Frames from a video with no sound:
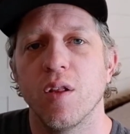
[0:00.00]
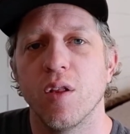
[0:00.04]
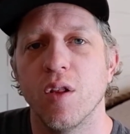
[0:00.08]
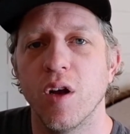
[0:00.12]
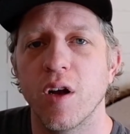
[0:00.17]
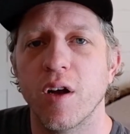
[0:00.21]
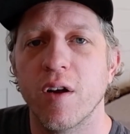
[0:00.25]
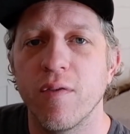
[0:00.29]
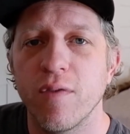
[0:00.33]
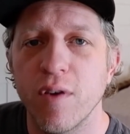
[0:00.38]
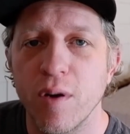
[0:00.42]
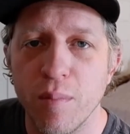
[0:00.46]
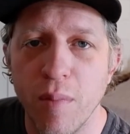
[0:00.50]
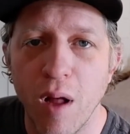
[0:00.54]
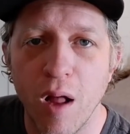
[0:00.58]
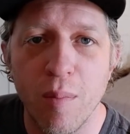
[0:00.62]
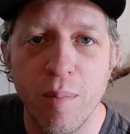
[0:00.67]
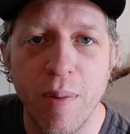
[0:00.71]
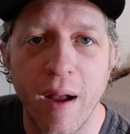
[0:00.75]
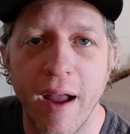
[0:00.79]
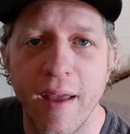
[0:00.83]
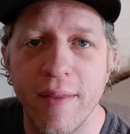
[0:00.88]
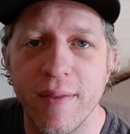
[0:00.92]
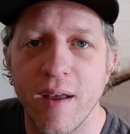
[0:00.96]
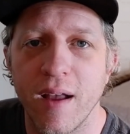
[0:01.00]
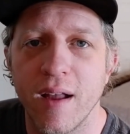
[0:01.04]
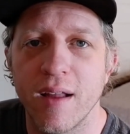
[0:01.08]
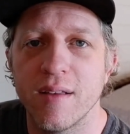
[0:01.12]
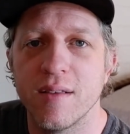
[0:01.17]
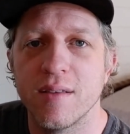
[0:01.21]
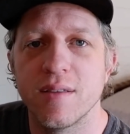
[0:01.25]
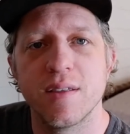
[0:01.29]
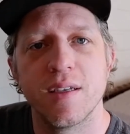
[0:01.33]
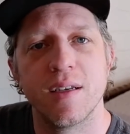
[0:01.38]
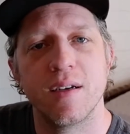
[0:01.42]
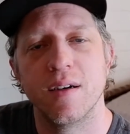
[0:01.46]
Look for ball
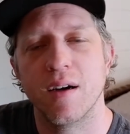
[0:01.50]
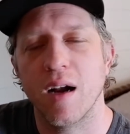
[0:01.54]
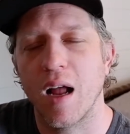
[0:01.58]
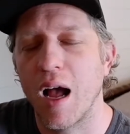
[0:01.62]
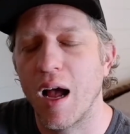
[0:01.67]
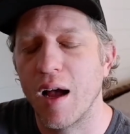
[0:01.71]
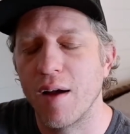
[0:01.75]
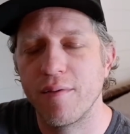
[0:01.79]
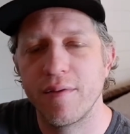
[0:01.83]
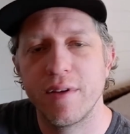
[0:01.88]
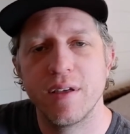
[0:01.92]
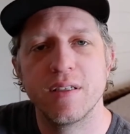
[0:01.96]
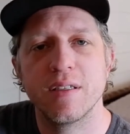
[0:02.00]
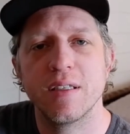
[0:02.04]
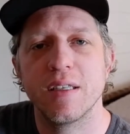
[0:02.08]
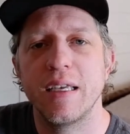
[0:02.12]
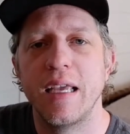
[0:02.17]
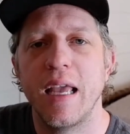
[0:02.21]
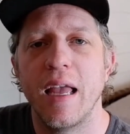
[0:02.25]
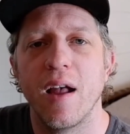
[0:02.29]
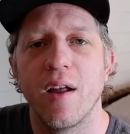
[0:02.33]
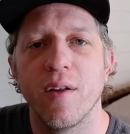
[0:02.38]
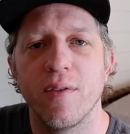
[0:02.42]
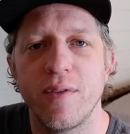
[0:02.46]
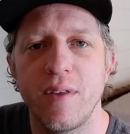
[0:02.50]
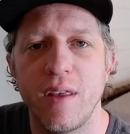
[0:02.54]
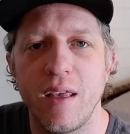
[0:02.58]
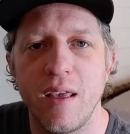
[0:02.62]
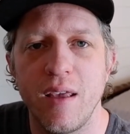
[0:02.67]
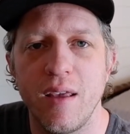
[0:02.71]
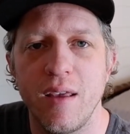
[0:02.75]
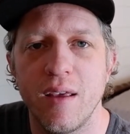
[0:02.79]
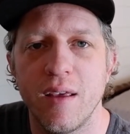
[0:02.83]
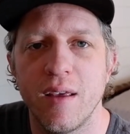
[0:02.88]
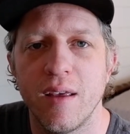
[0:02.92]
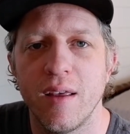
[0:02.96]
pythons that are obviously
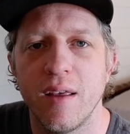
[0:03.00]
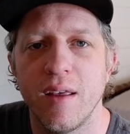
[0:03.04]
healthy,